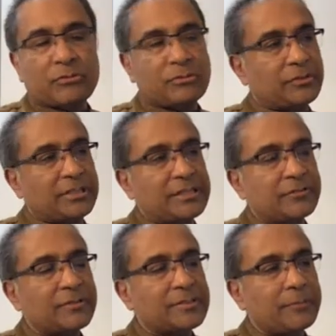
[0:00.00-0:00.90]
So this
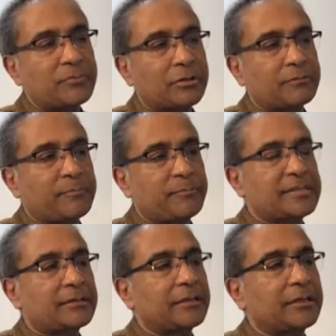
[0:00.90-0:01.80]
receptor
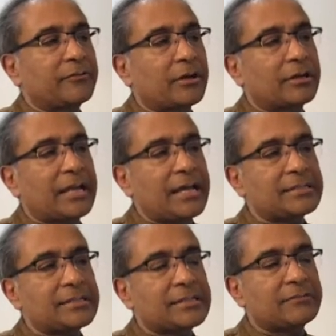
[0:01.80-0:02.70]
basically
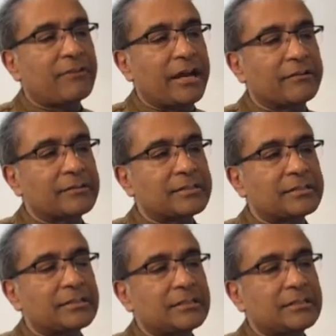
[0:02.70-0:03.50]
recognizes the virus